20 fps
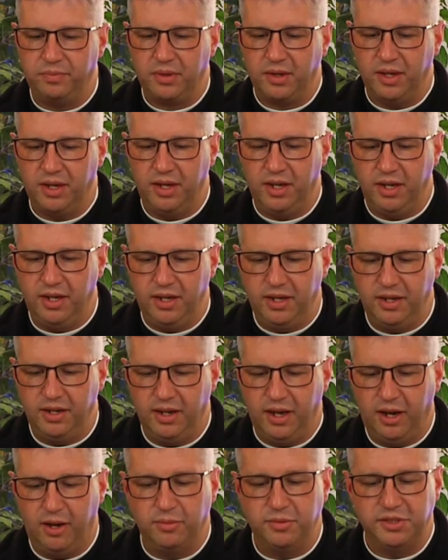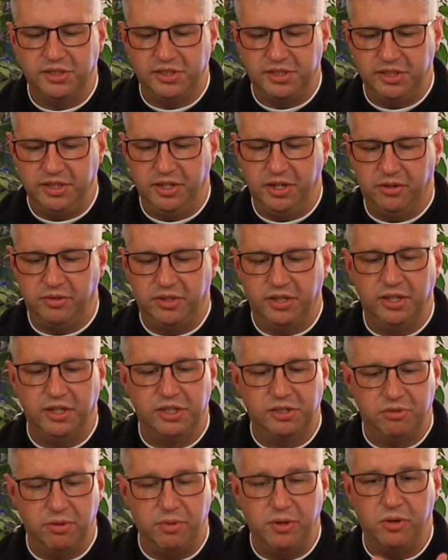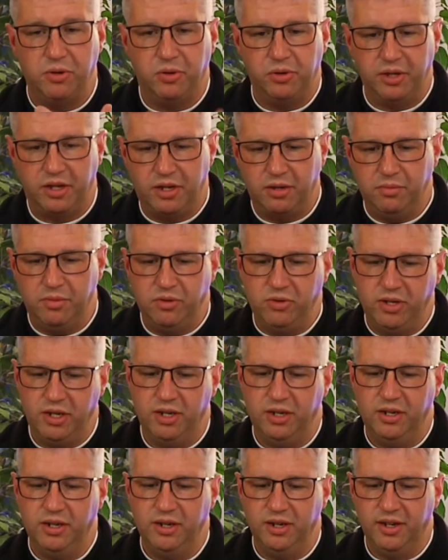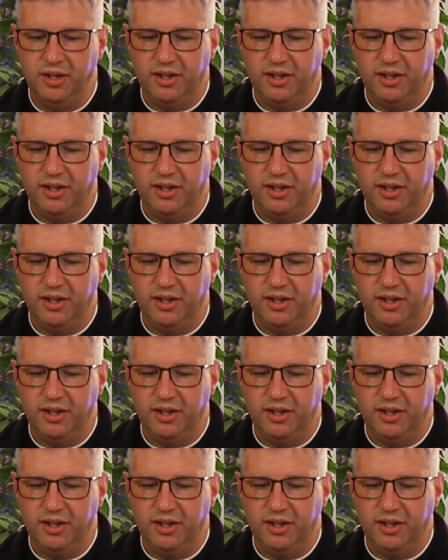He helps, to distribute Holy Communion.